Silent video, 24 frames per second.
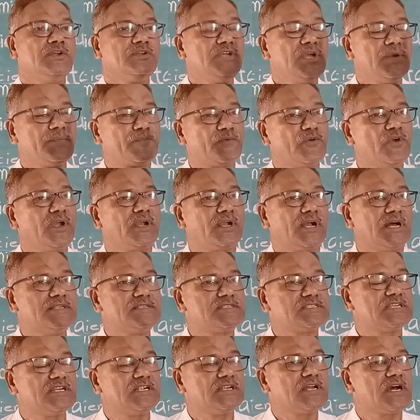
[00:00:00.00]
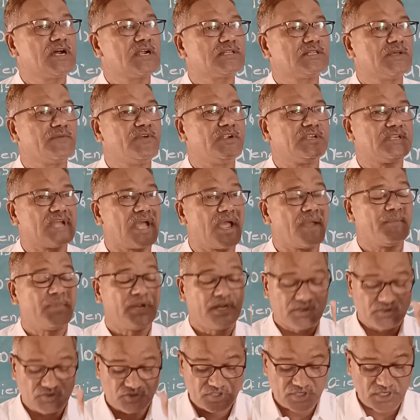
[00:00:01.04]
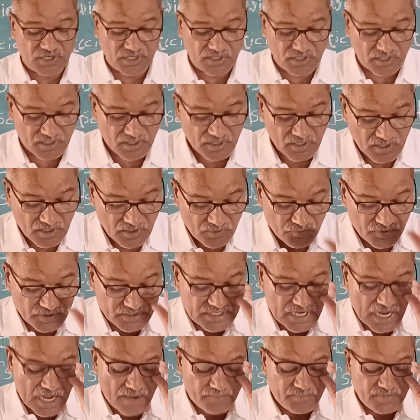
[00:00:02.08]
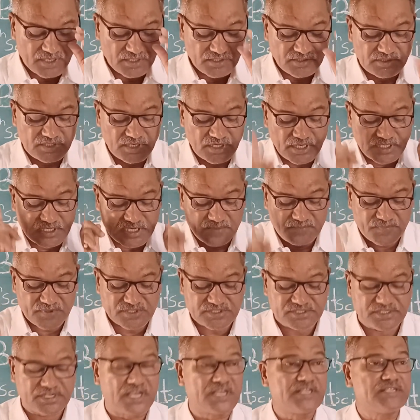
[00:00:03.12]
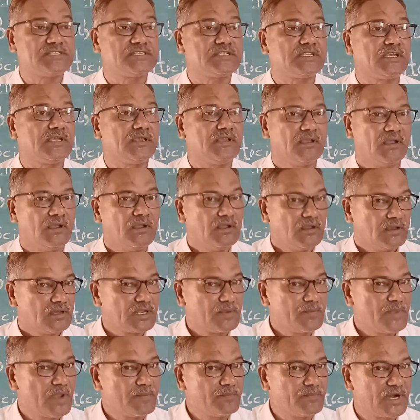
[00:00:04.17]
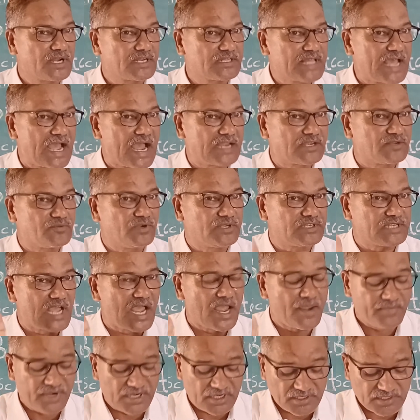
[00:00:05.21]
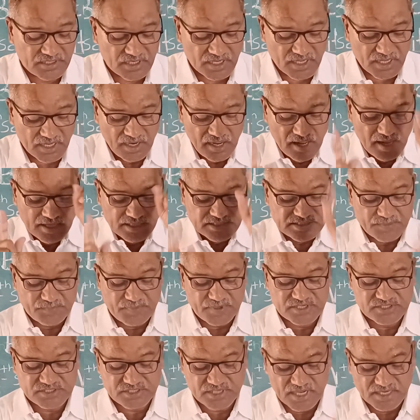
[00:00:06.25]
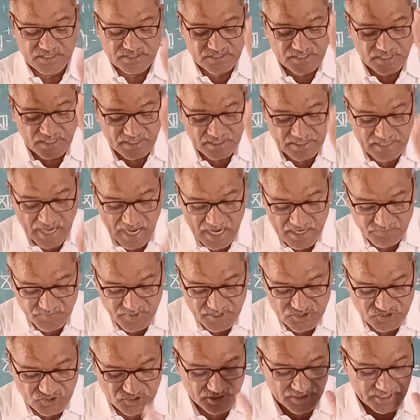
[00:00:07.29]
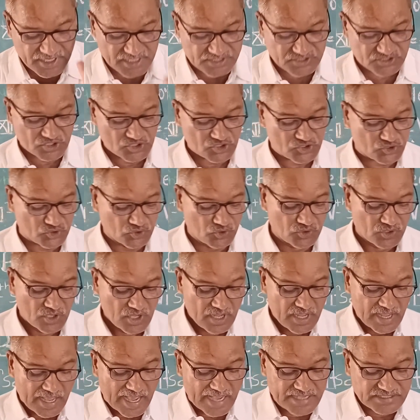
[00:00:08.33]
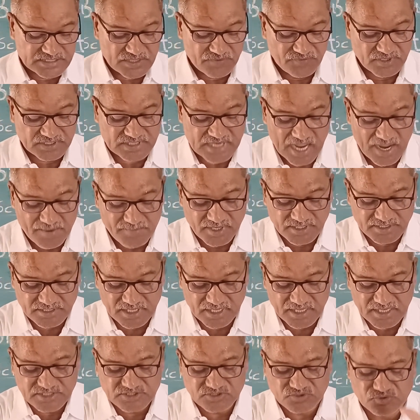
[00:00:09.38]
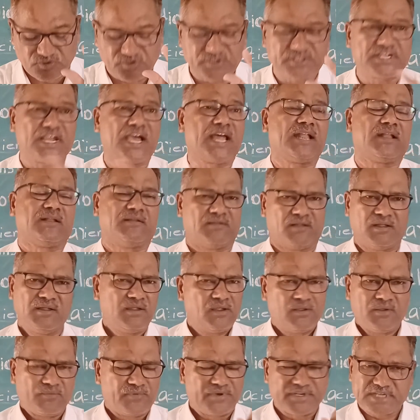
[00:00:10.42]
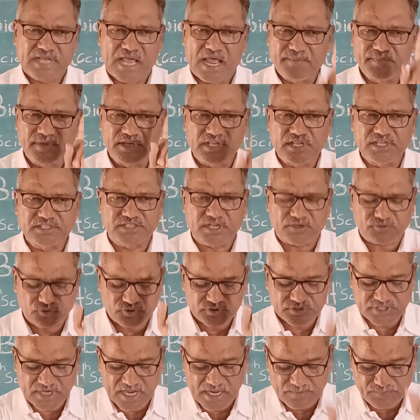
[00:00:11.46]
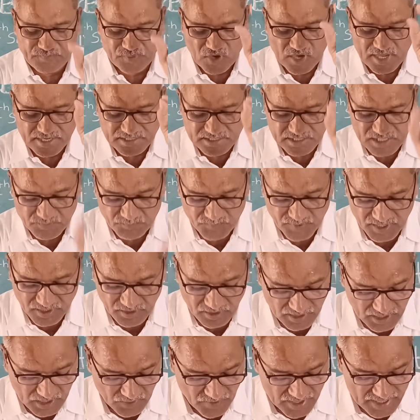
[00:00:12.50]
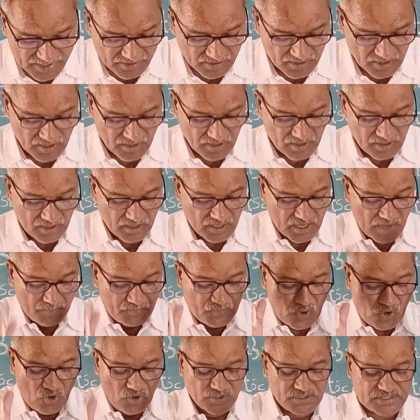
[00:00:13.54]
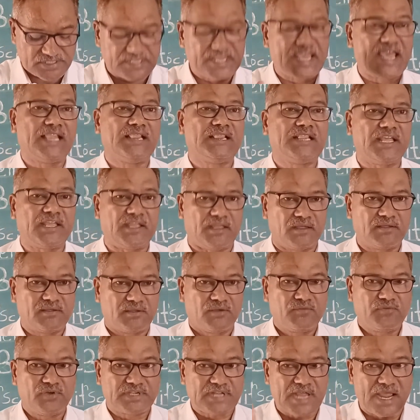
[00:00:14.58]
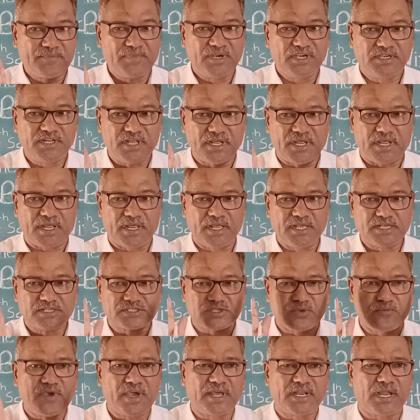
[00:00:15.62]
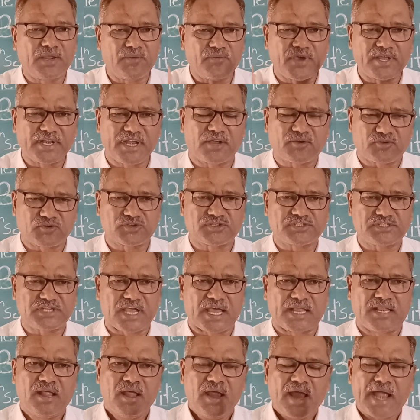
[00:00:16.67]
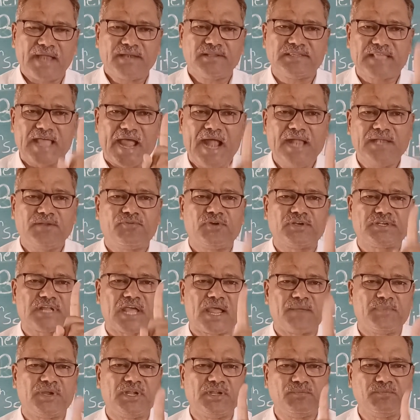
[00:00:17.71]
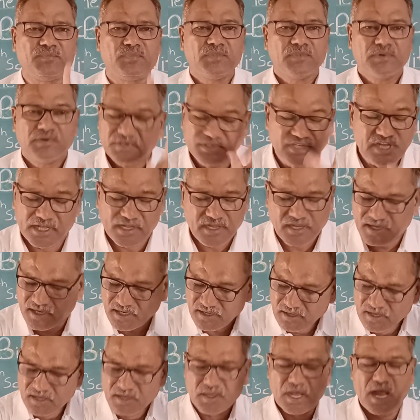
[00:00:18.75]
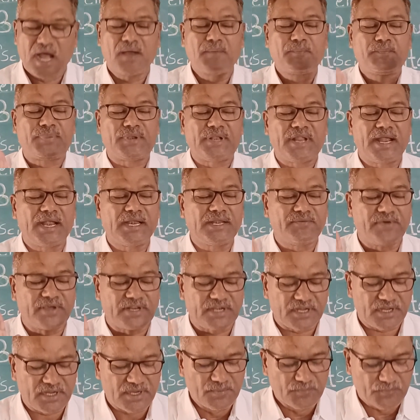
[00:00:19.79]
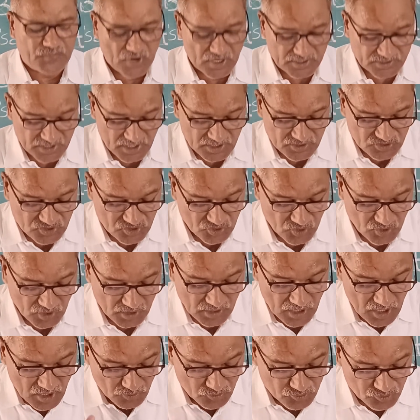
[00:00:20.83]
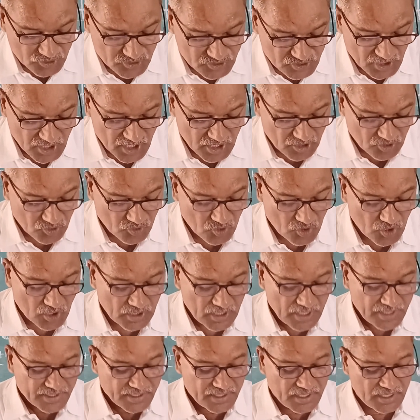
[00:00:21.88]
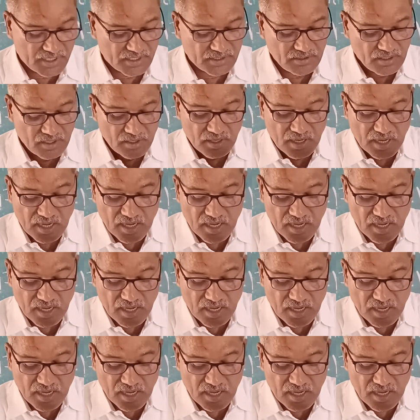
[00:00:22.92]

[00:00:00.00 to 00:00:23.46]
if we consider the vitamin D deficiency, remember that vitamin D deficiency can be serious issue, as the vitamin is crucial. Vitamin is crucial for keeping your bones healthy. Vitamin D is very, very crucial, and that vitamin D played very important role, crucial role in